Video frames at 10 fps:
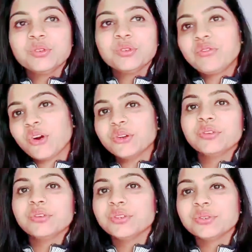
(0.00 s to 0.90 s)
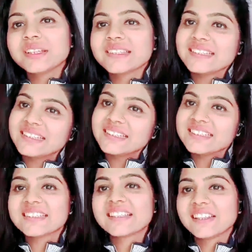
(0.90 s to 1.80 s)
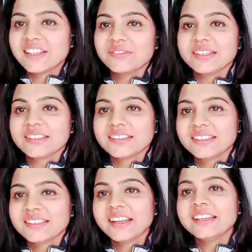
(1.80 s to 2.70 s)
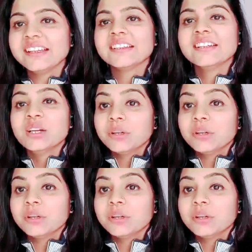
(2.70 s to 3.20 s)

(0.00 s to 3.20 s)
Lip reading: do, we follow it for few days and then just leave it, right?